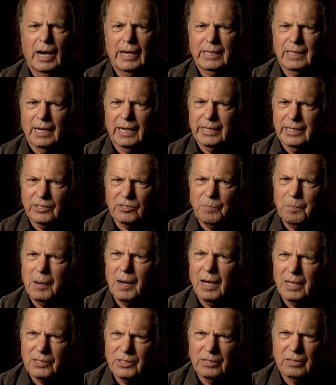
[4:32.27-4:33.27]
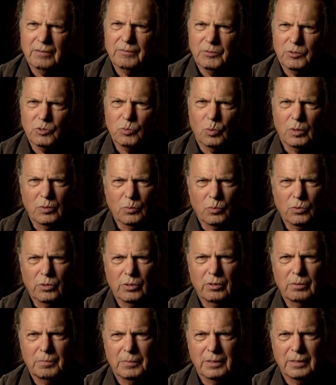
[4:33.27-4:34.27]
I guess positive is one
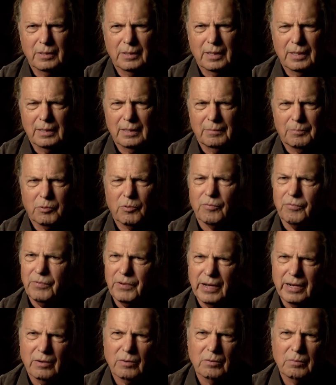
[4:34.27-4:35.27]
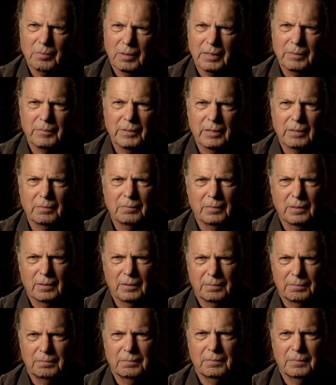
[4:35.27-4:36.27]
word, but profound might be a
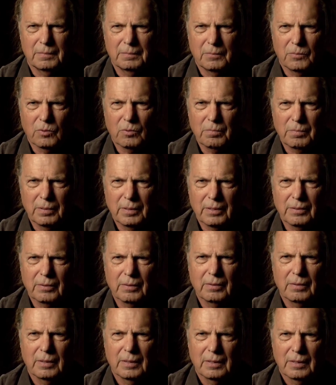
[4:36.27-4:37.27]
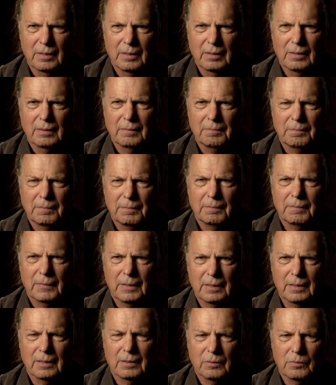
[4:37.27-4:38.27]
more better
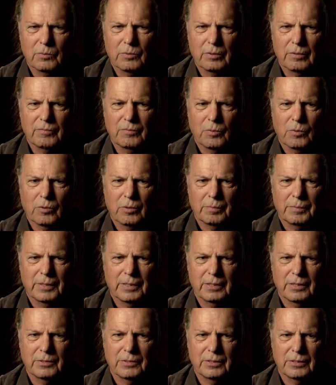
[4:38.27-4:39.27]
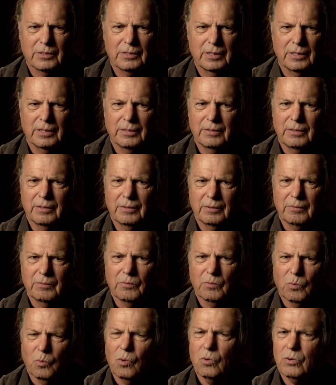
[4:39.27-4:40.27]
word for it, because
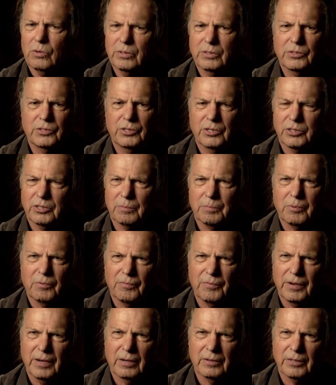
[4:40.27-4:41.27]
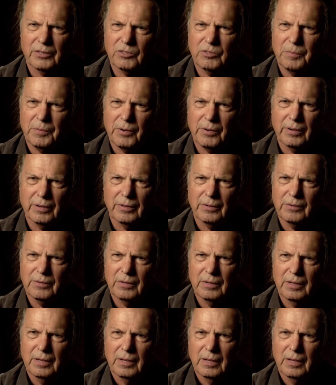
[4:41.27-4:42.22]
war is such a profound experience.